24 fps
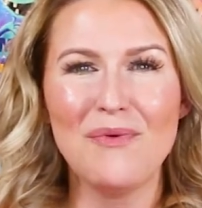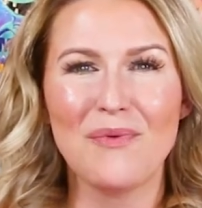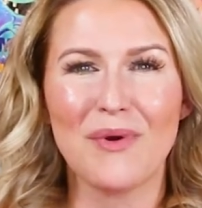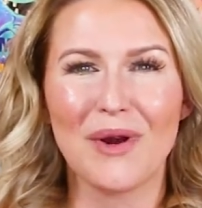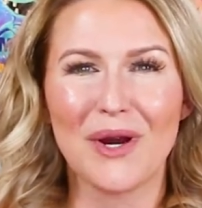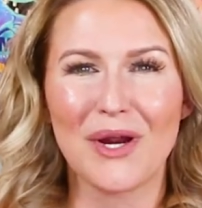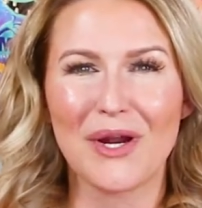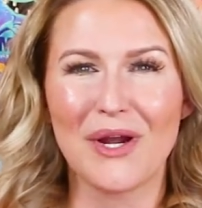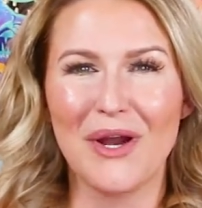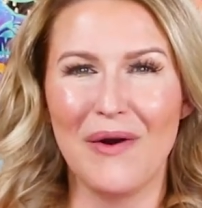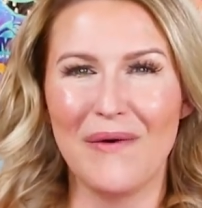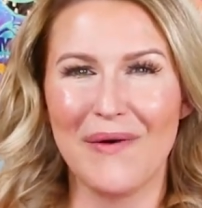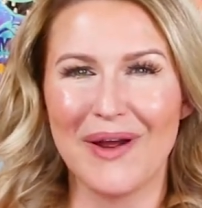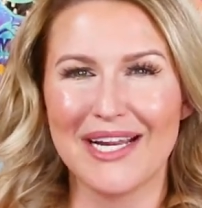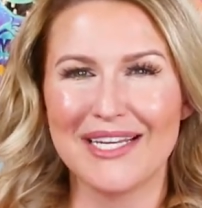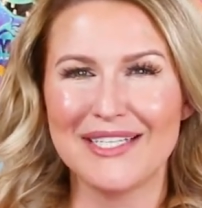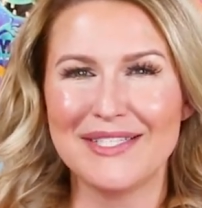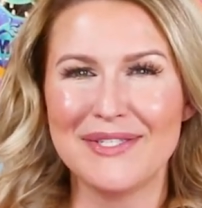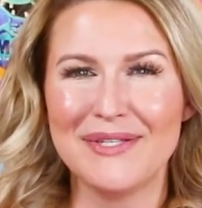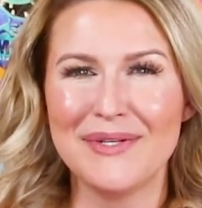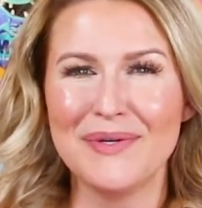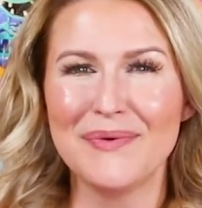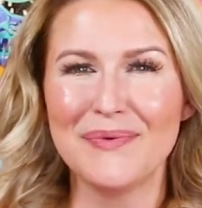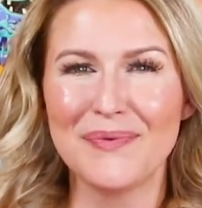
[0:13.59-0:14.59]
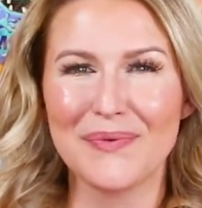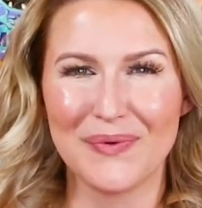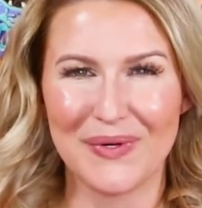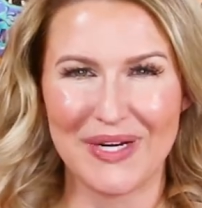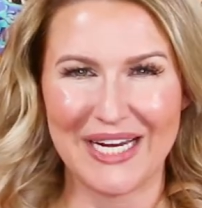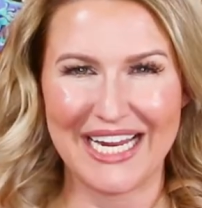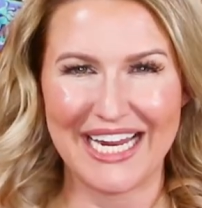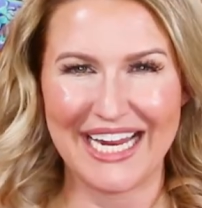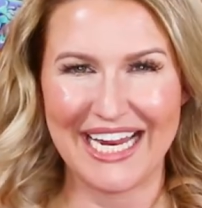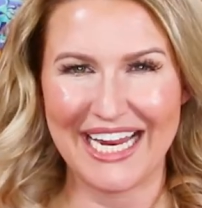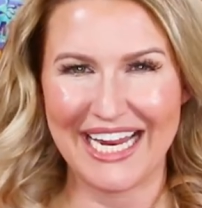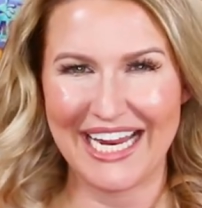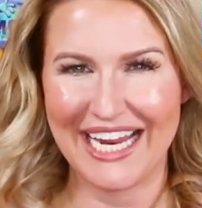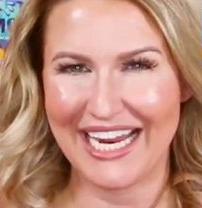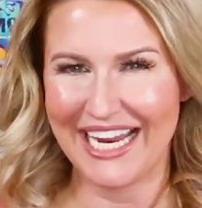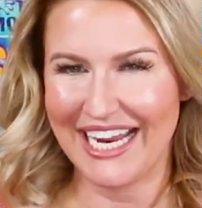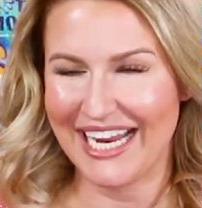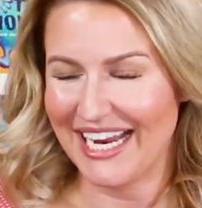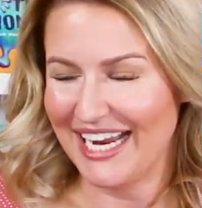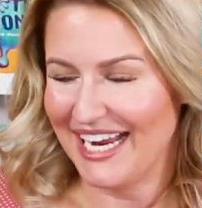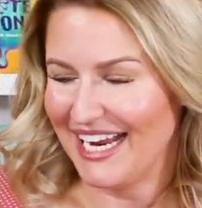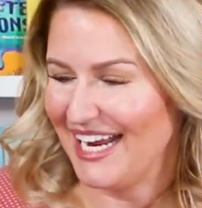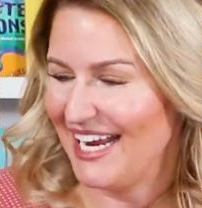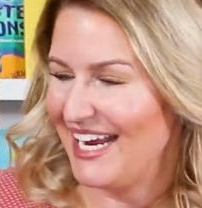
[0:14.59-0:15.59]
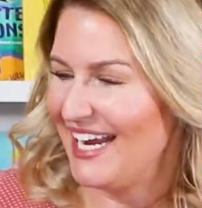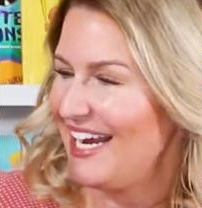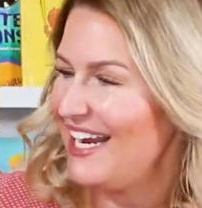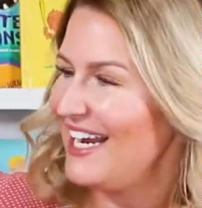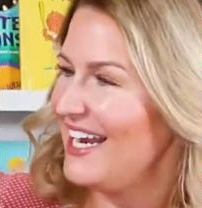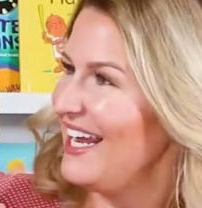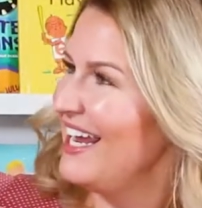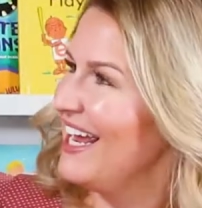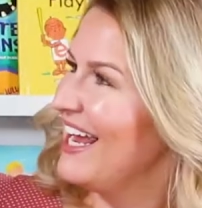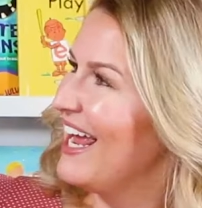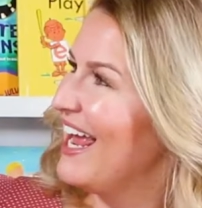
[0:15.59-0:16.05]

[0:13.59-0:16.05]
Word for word: we're going to read